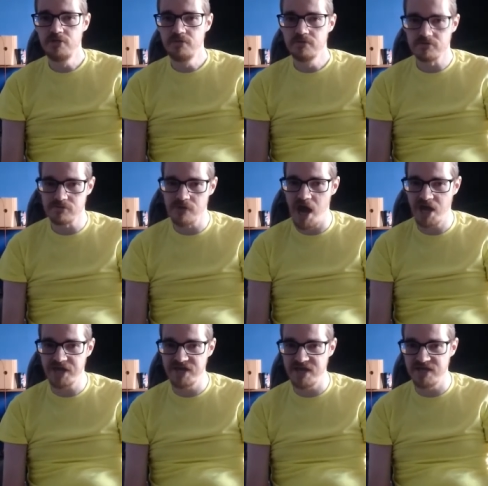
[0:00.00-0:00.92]

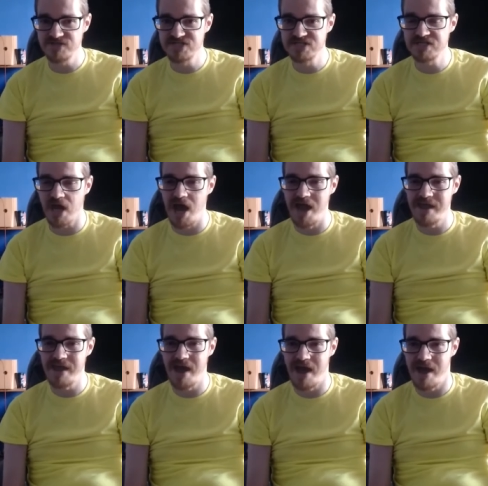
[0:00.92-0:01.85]
rocketed sky
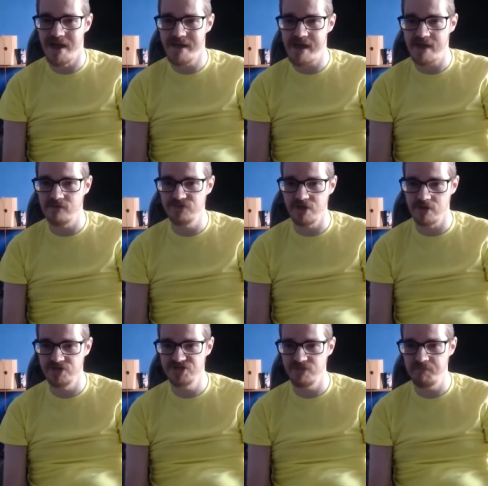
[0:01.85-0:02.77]
high out there
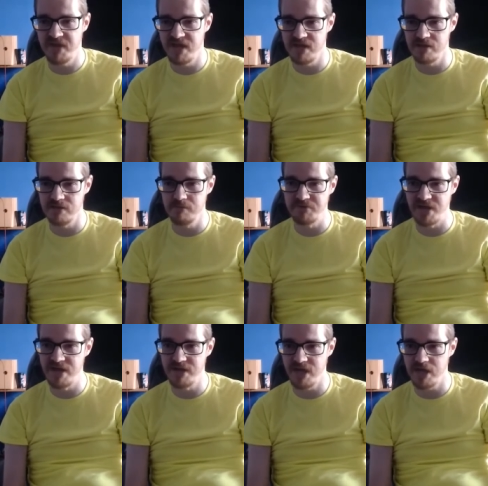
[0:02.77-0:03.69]
in Japan
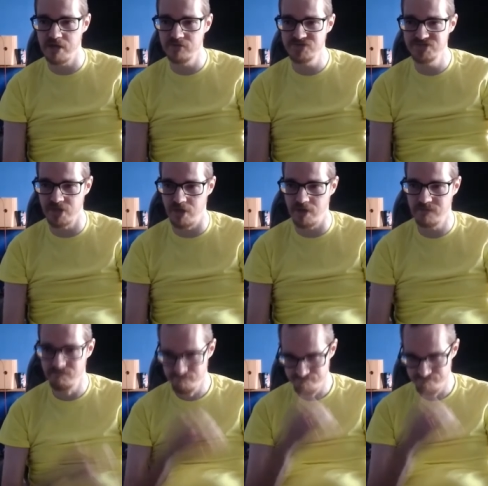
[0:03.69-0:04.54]
by now, so